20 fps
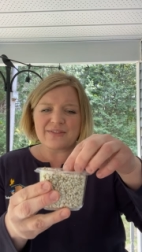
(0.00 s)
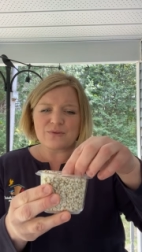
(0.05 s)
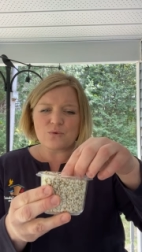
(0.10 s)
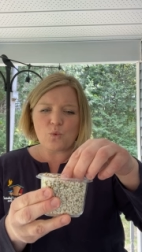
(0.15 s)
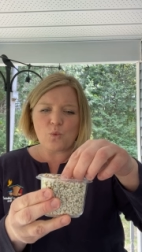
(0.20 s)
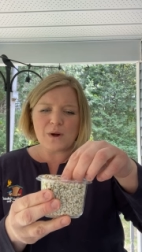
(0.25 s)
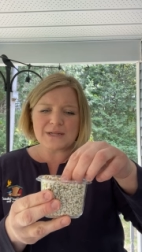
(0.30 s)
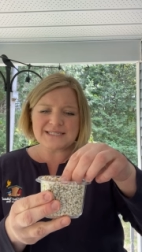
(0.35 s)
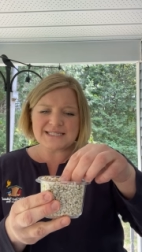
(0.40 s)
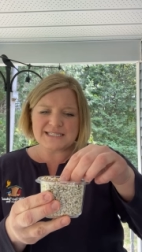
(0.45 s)

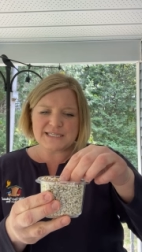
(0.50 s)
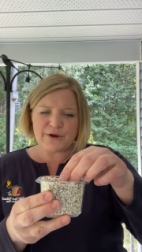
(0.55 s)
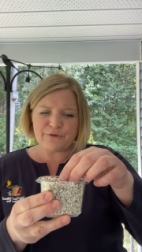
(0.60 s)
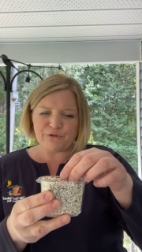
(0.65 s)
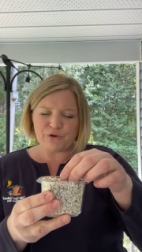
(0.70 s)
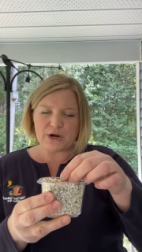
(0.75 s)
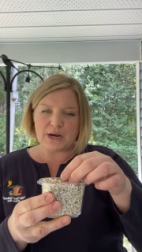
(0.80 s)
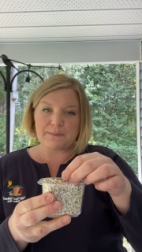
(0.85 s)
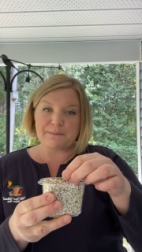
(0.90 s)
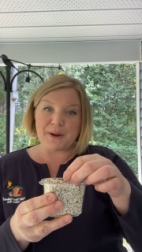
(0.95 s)
what's
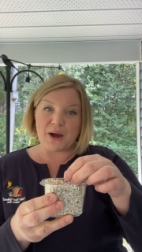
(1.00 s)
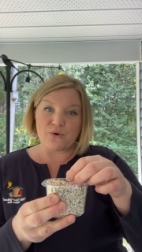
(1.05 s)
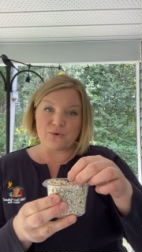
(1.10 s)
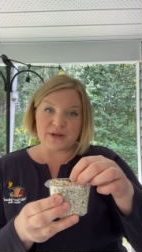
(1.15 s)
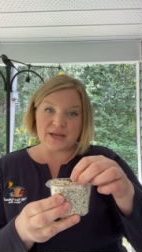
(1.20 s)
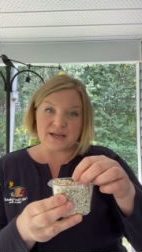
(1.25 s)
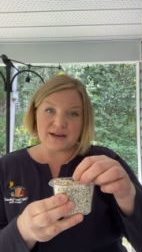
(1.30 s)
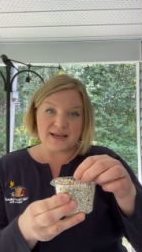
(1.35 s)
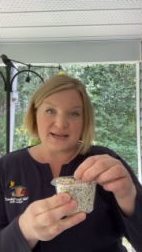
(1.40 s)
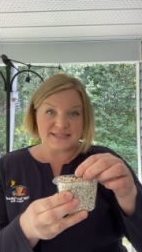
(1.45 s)
different about
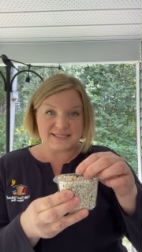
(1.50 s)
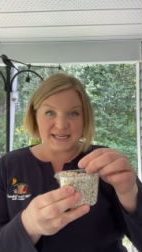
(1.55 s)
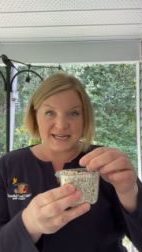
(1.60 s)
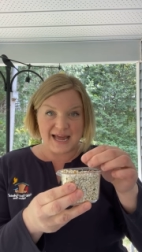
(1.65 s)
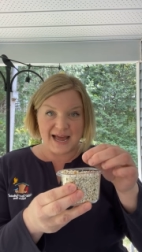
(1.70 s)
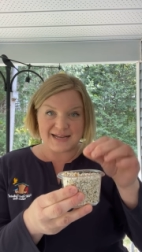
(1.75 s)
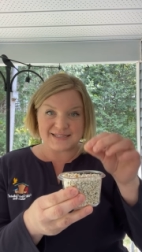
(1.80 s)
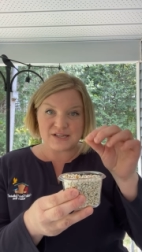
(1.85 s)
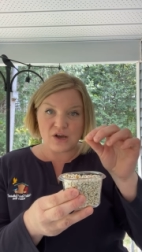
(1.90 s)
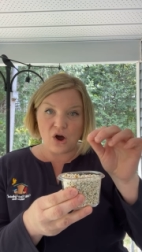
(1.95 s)
it is it
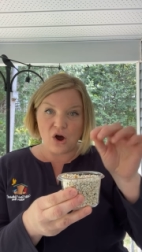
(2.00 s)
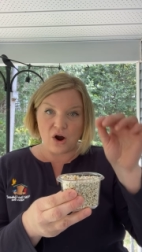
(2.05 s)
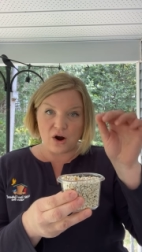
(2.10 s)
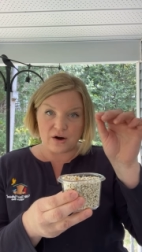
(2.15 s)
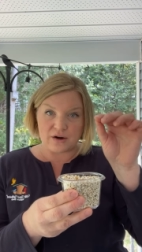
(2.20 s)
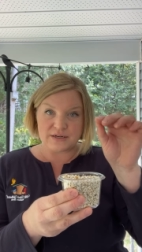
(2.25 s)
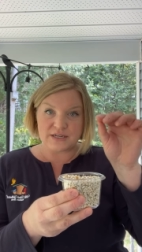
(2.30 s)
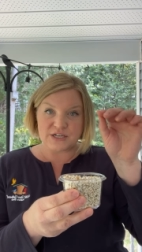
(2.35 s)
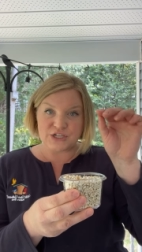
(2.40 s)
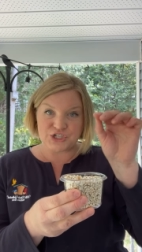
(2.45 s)
has a
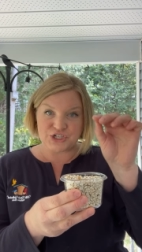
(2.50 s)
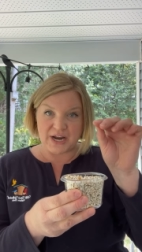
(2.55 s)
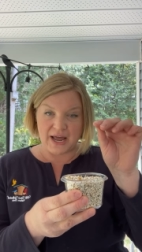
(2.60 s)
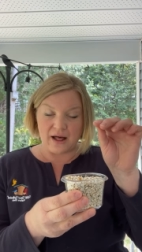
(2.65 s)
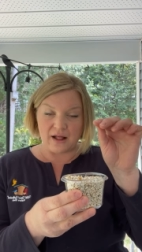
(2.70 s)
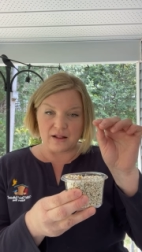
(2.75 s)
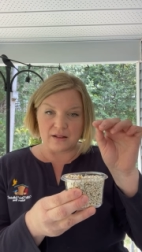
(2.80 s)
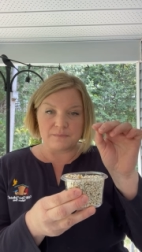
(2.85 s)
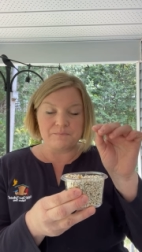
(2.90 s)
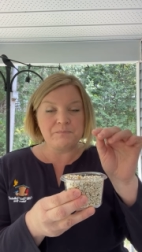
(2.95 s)
hard
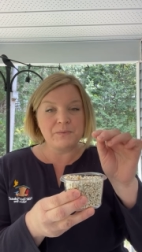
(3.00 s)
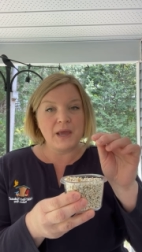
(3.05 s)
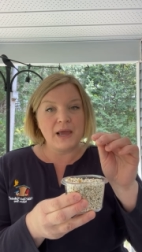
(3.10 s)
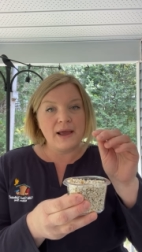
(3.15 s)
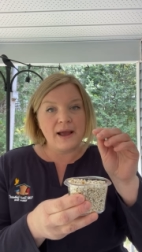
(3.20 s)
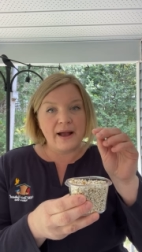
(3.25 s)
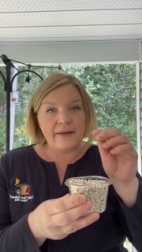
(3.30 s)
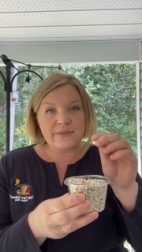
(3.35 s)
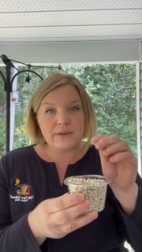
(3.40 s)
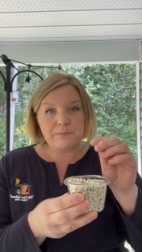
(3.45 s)
shell,
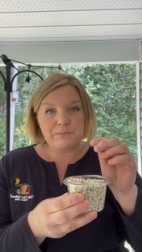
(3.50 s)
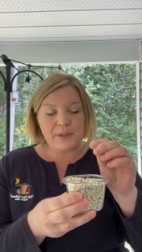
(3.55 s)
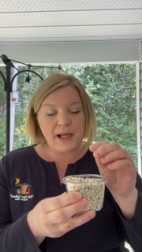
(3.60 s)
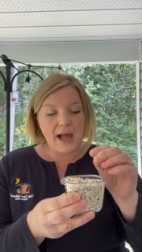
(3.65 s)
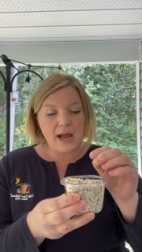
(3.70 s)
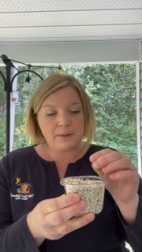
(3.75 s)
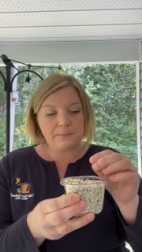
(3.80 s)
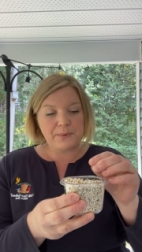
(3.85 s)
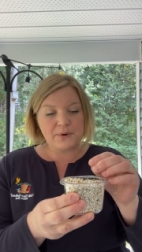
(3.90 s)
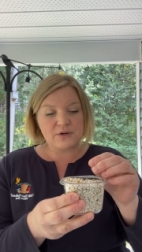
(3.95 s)
and the
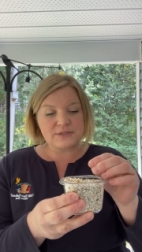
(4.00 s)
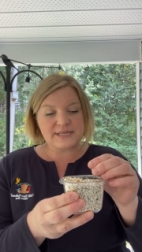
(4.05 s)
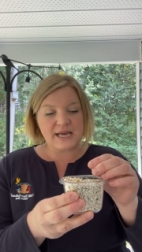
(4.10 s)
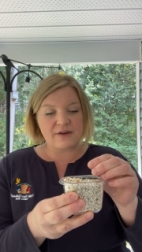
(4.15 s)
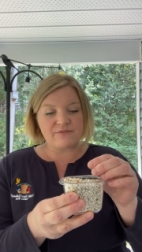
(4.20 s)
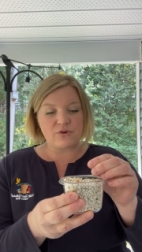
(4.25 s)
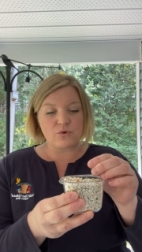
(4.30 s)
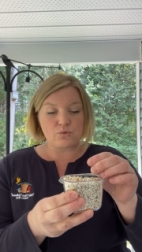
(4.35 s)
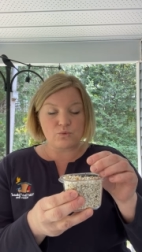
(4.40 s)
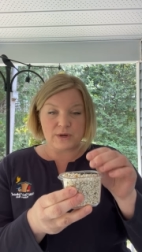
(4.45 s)
blackbirds
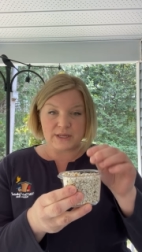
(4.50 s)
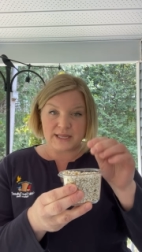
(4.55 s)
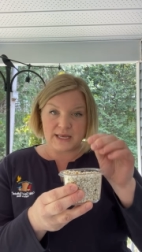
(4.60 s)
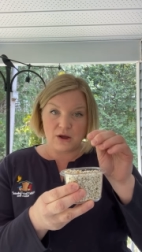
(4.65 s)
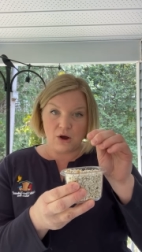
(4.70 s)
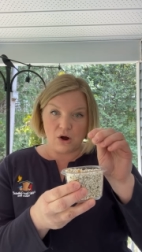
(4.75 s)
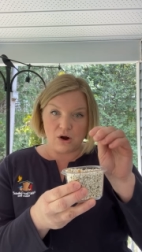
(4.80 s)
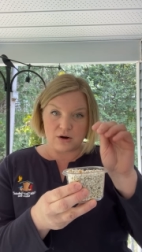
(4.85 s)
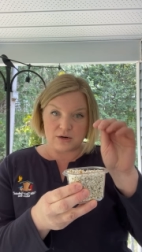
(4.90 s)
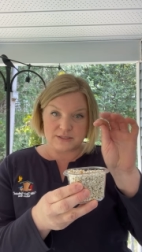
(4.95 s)
have a really
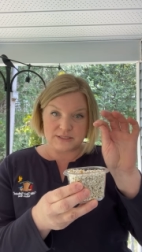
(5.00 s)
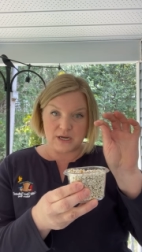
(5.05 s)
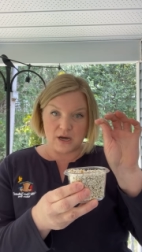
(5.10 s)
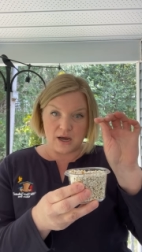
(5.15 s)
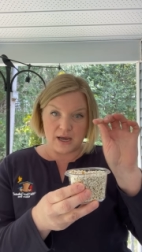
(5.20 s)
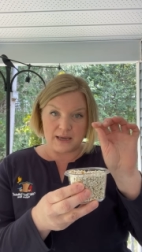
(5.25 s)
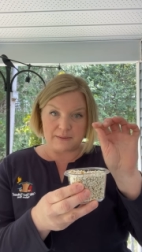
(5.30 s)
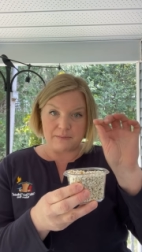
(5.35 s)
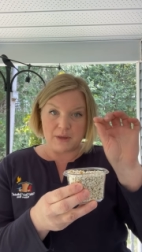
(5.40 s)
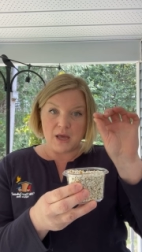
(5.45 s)
hard
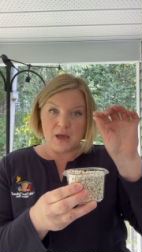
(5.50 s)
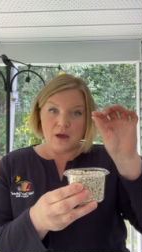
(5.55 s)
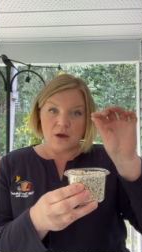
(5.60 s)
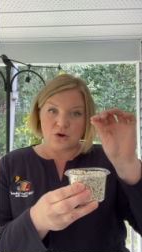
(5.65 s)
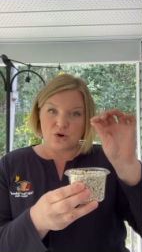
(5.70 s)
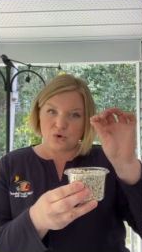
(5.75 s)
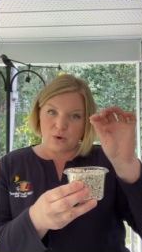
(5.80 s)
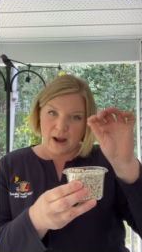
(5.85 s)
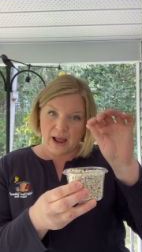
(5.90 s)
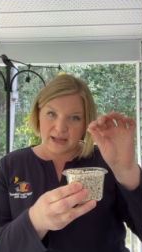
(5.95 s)
time
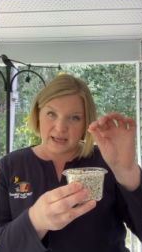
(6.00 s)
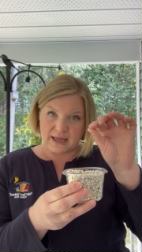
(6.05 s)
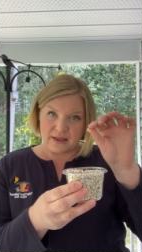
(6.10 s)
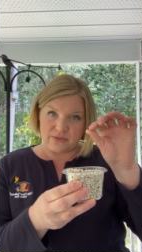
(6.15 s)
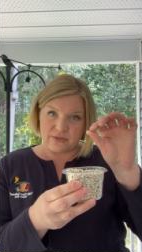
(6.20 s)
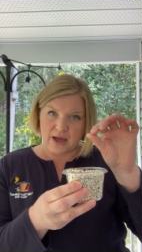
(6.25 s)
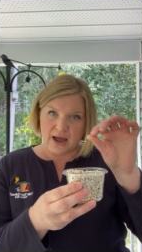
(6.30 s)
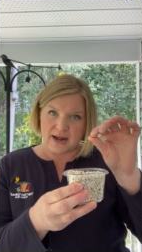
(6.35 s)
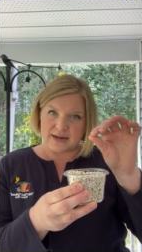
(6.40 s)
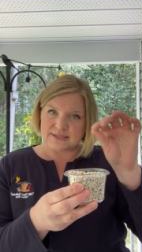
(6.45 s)

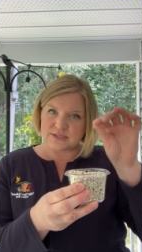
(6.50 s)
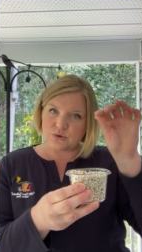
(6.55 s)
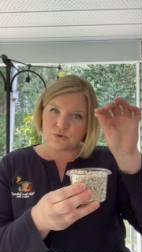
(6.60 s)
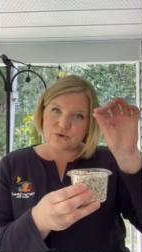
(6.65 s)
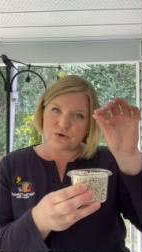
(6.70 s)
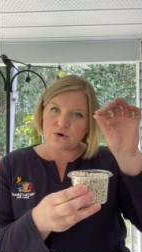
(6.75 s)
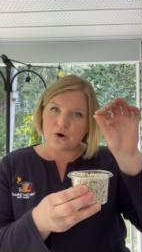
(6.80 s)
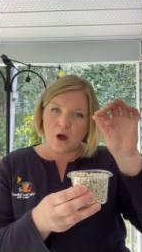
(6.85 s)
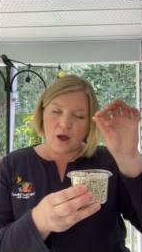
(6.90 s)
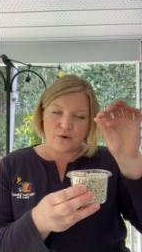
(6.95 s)
cracking that. So
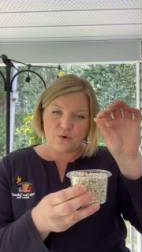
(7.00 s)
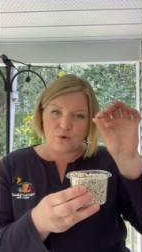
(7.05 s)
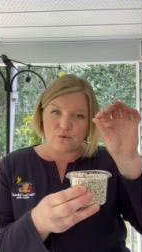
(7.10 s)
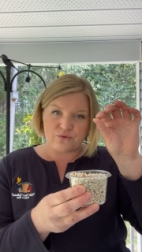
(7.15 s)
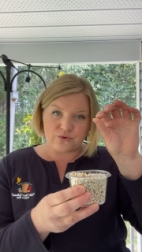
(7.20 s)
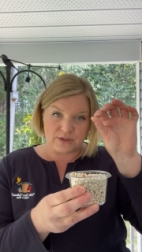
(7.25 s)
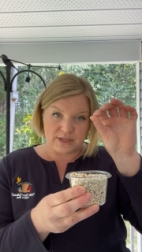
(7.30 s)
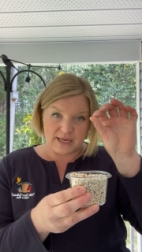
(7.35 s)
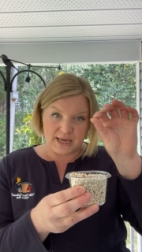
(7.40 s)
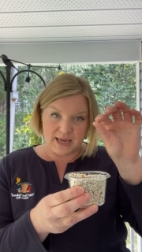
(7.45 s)
they're not
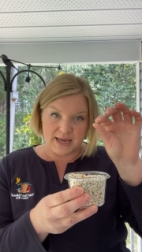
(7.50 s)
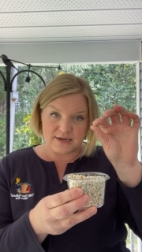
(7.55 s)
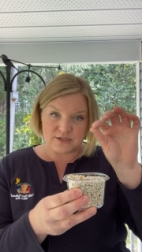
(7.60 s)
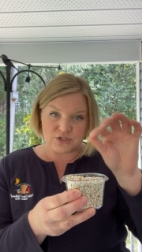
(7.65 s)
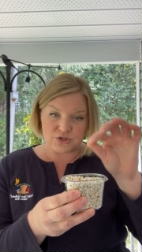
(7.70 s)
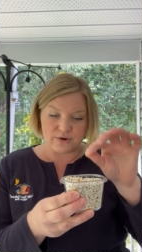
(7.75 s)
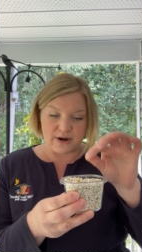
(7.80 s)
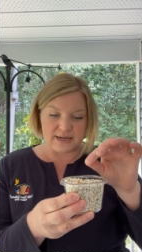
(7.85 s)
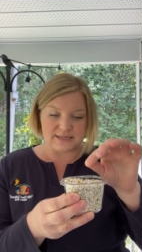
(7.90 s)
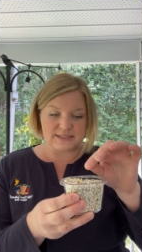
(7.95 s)
overly
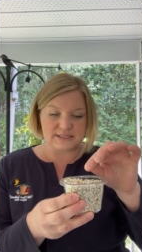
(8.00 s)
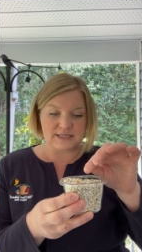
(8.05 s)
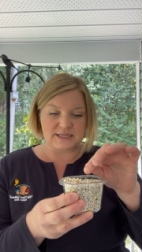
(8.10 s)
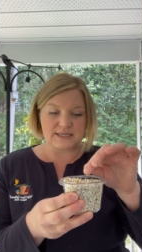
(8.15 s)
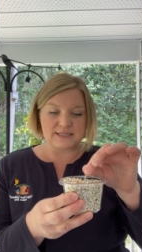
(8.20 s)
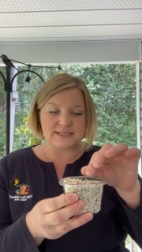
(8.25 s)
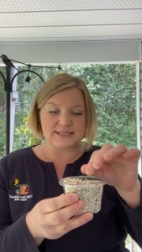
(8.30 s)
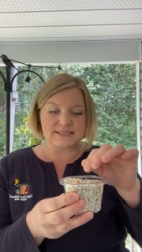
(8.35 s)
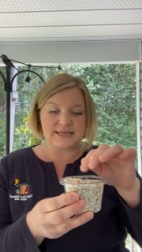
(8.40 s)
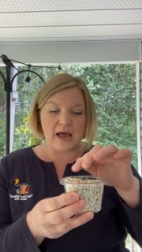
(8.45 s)
interested
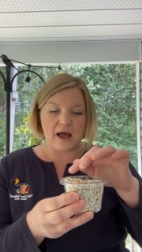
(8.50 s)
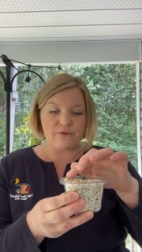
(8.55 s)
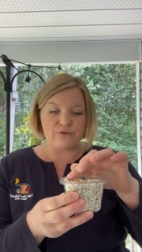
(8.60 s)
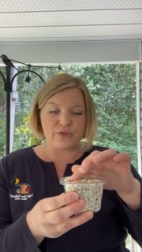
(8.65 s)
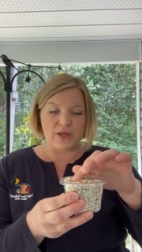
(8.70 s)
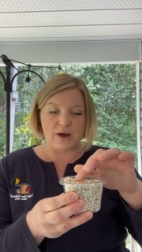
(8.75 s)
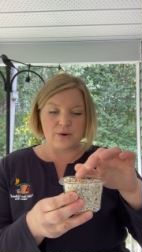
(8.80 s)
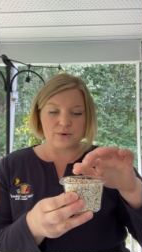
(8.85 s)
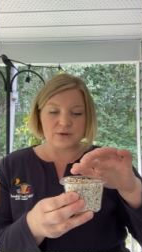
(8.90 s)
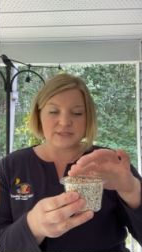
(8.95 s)
in
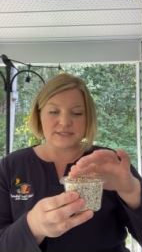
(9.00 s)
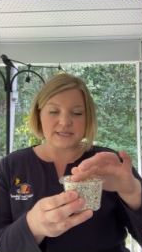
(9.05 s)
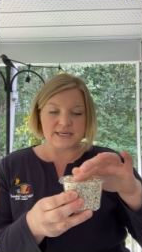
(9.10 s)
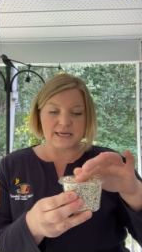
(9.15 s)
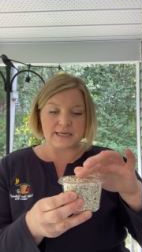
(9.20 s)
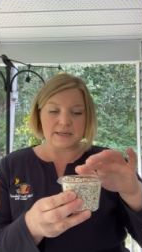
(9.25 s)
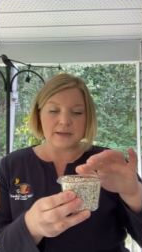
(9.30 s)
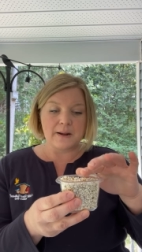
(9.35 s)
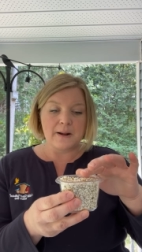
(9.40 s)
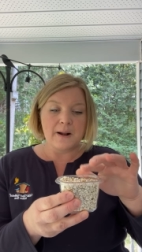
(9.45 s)
safflower
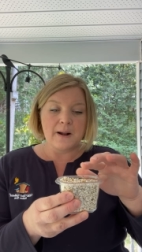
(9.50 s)
seed.